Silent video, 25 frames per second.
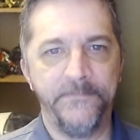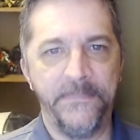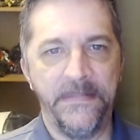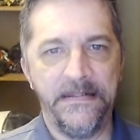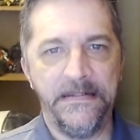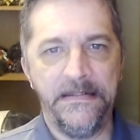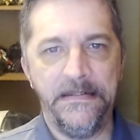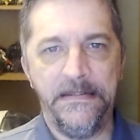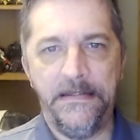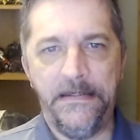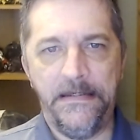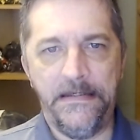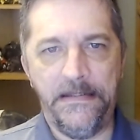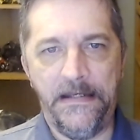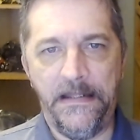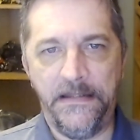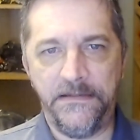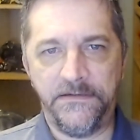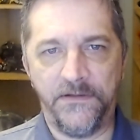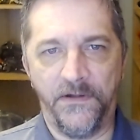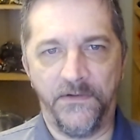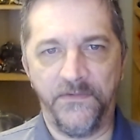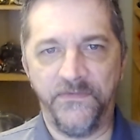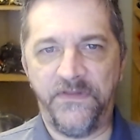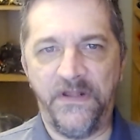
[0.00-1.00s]
And I
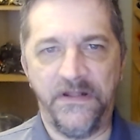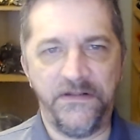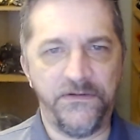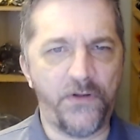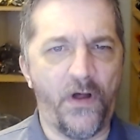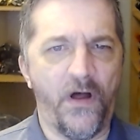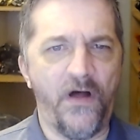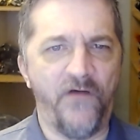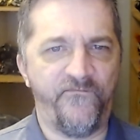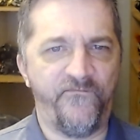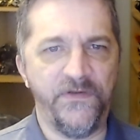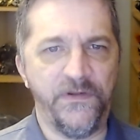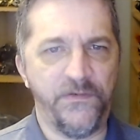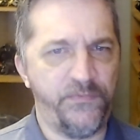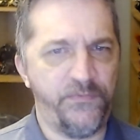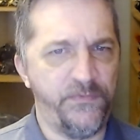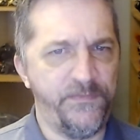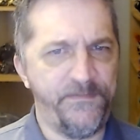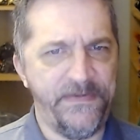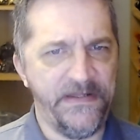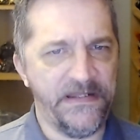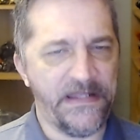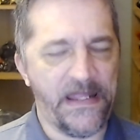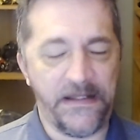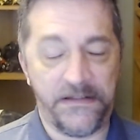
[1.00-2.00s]
don't think dolphins would
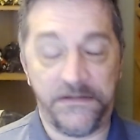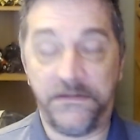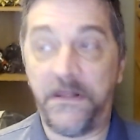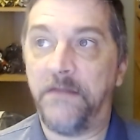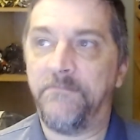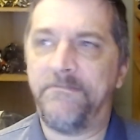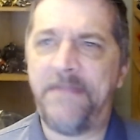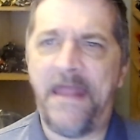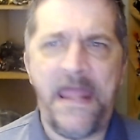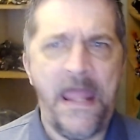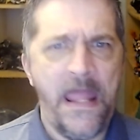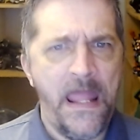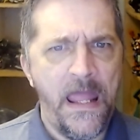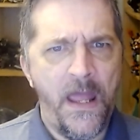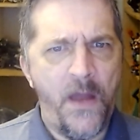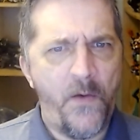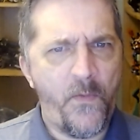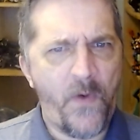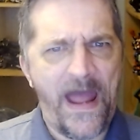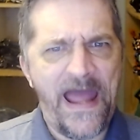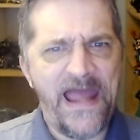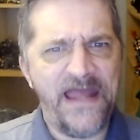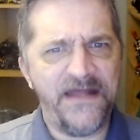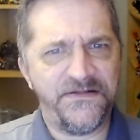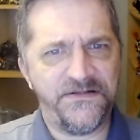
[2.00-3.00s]
be like,
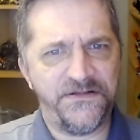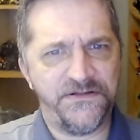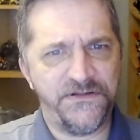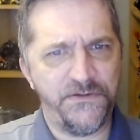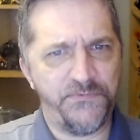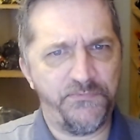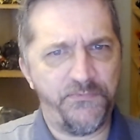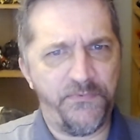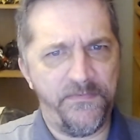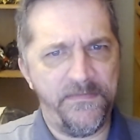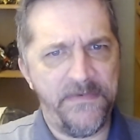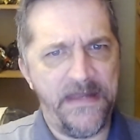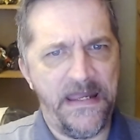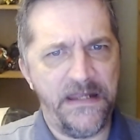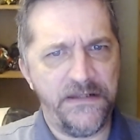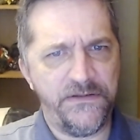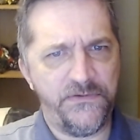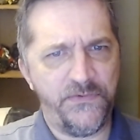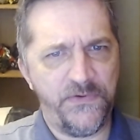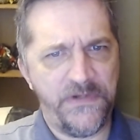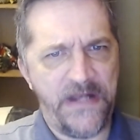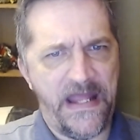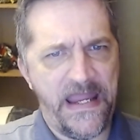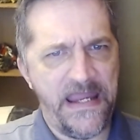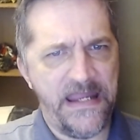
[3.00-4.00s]
why is Superman
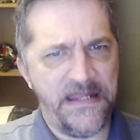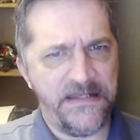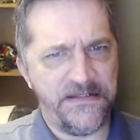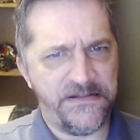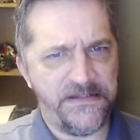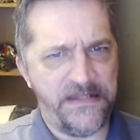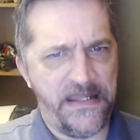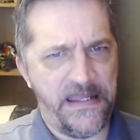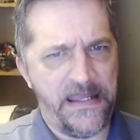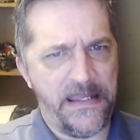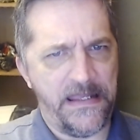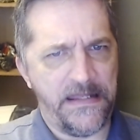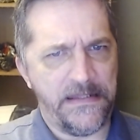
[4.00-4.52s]
doing a handstand?